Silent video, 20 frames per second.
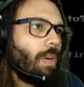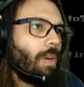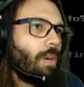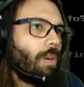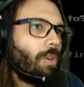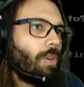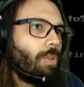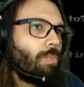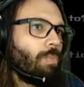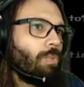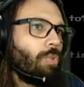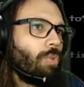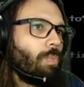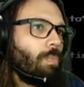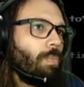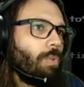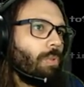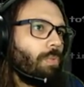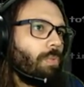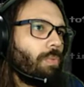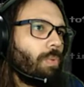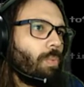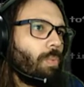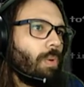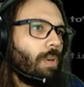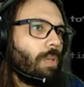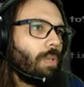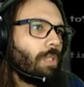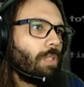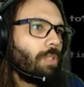home to beautiful
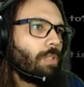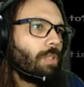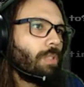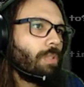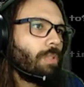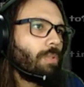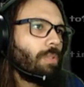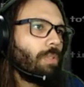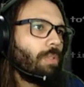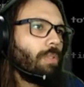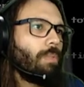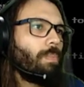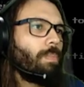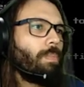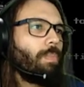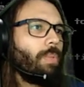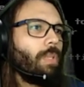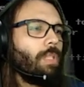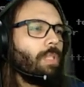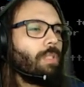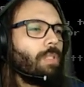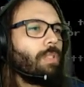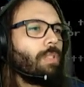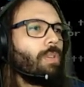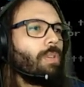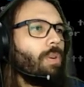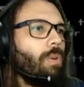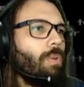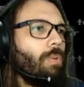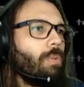waters, so could you please
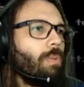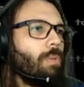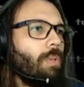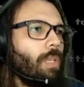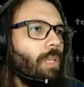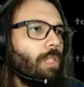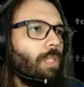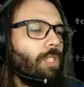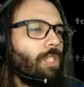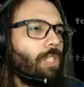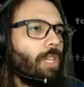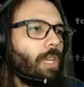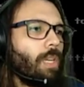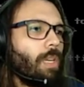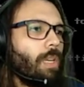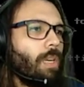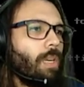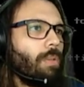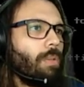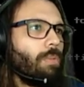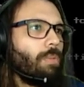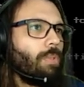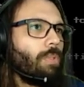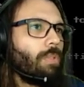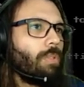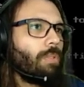go and check it out?